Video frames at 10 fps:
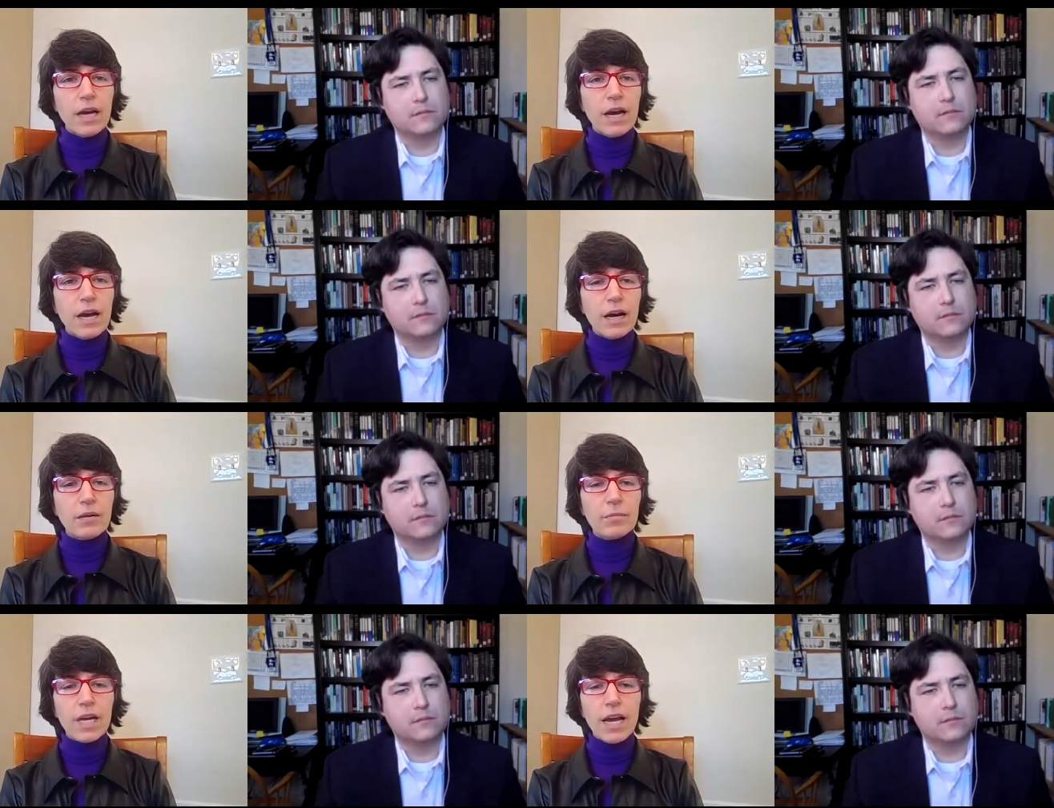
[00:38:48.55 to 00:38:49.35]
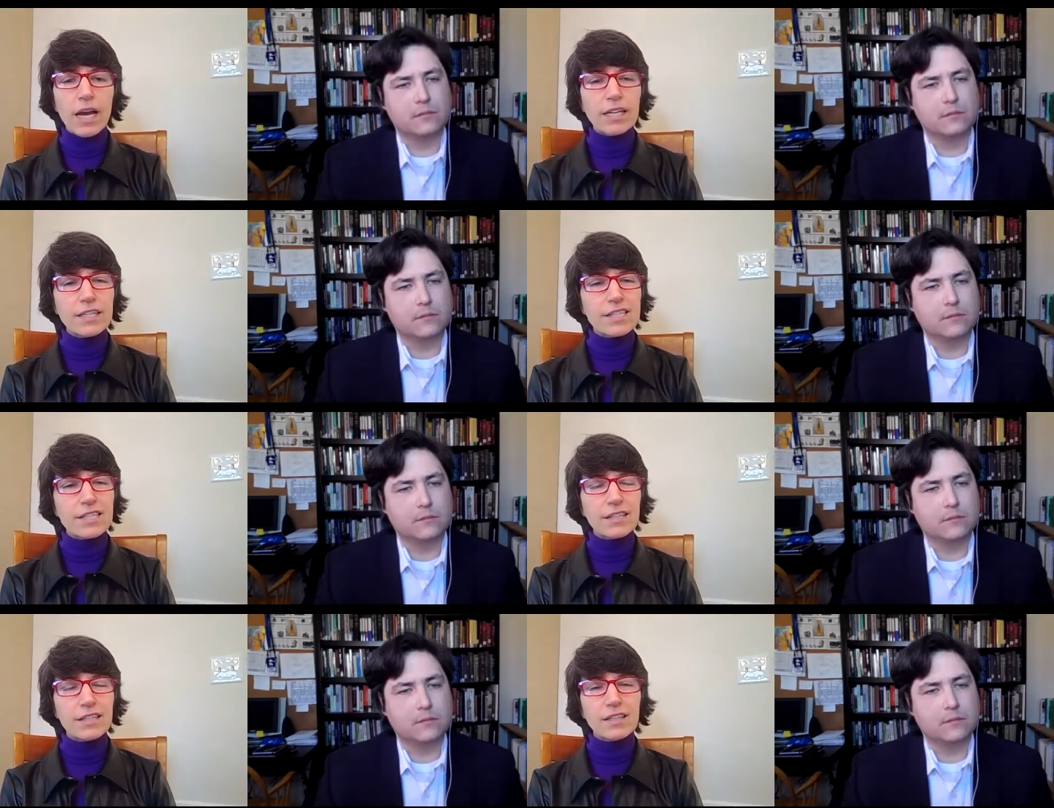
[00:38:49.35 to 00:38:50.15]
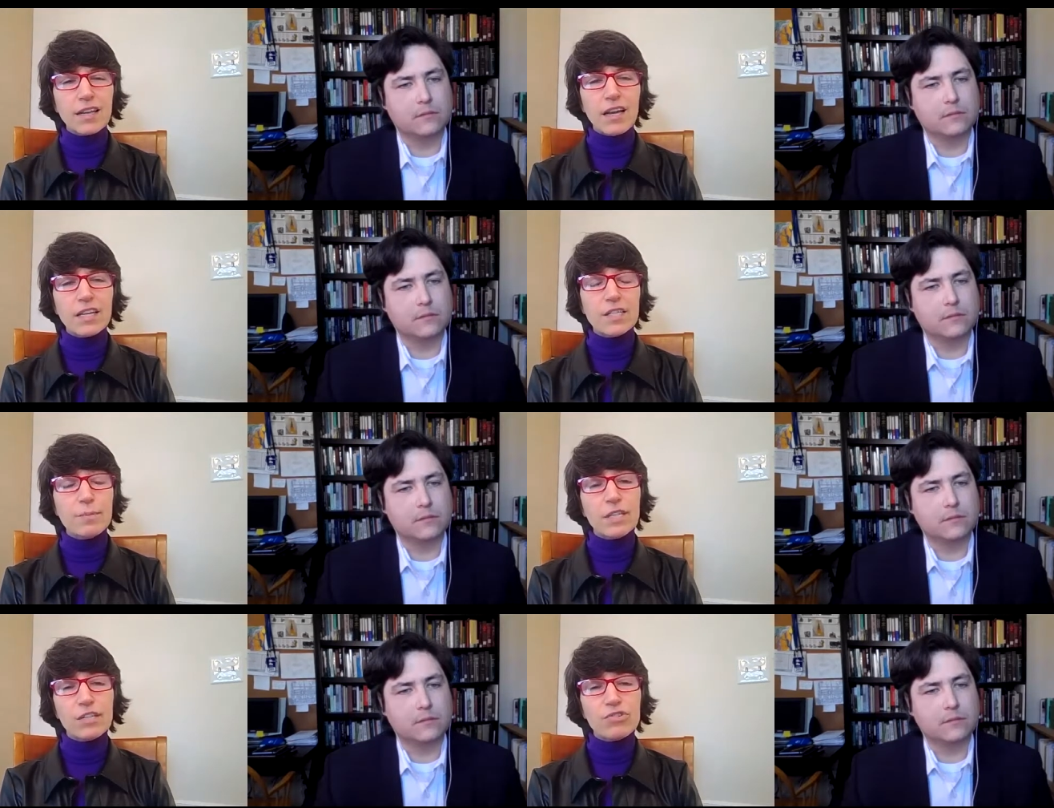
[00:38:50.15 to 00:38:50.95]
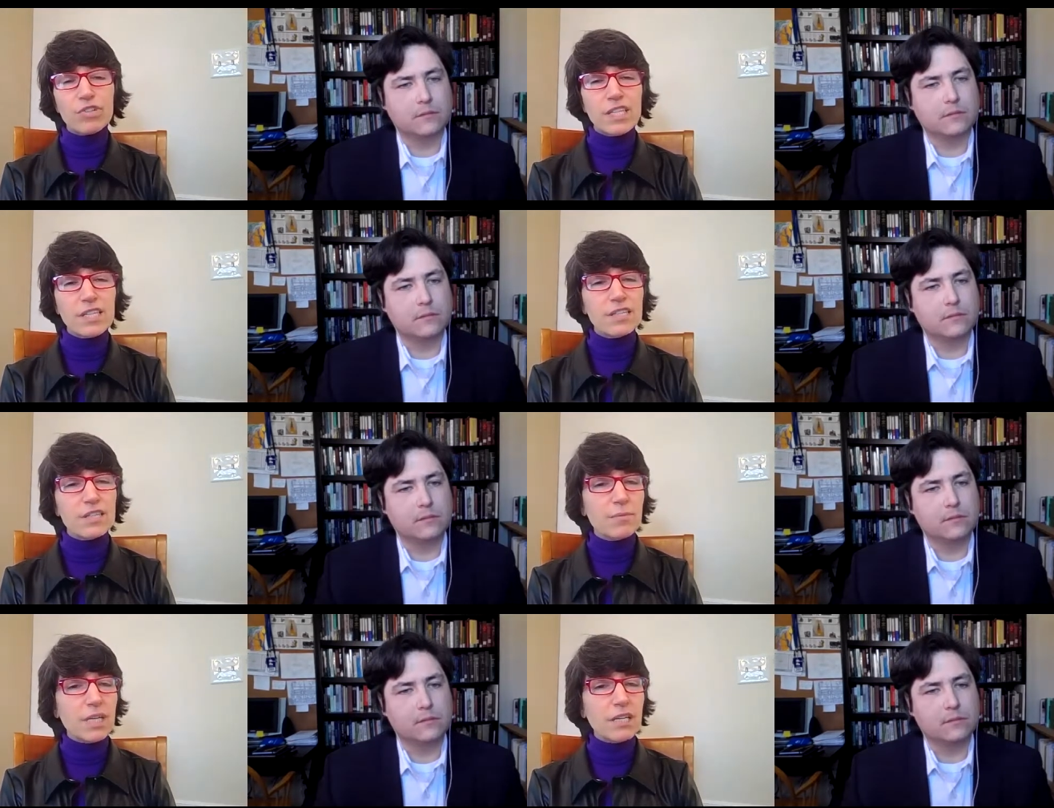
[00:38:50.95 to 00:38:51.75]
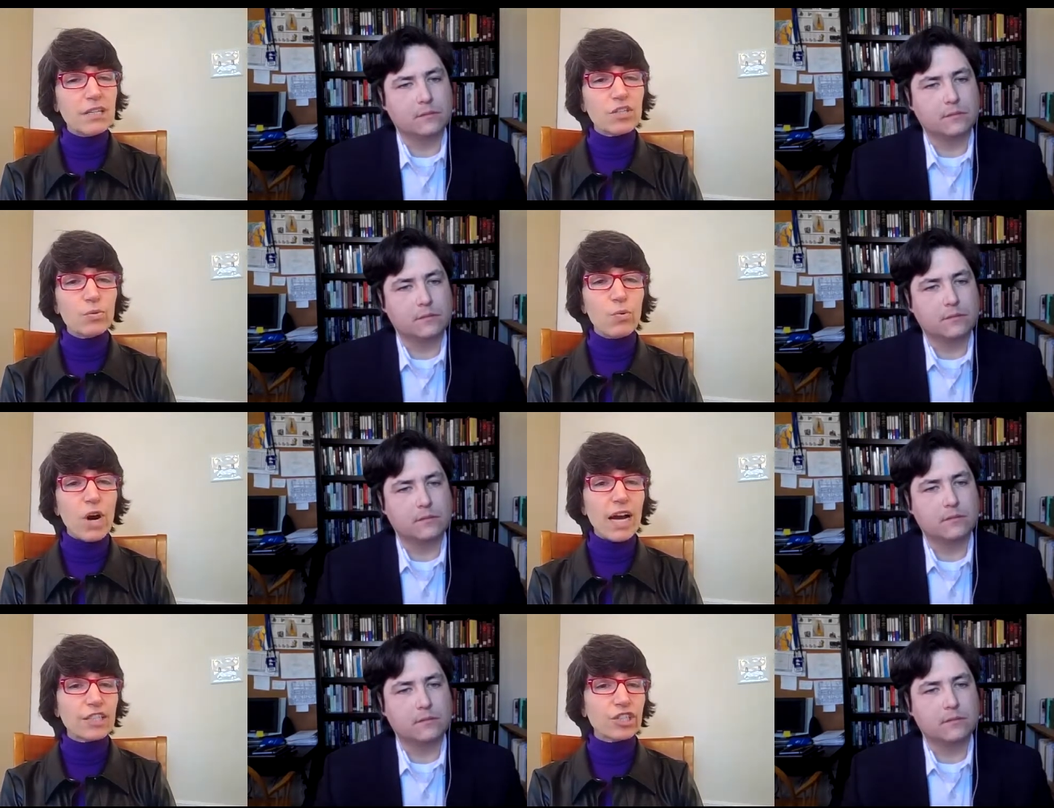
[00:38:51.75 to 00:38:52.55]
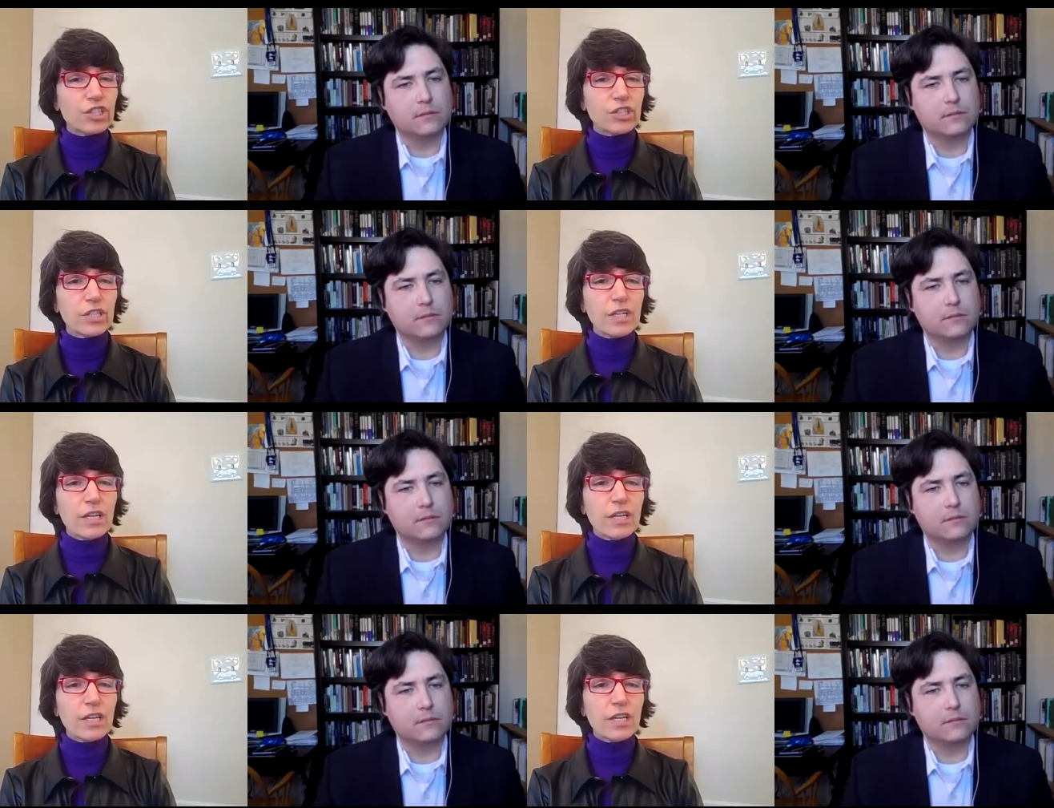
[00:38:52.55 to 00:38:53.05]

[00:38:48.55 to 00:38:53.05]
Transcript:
Speaker 1: Um, and it's it's been interesting to me to watch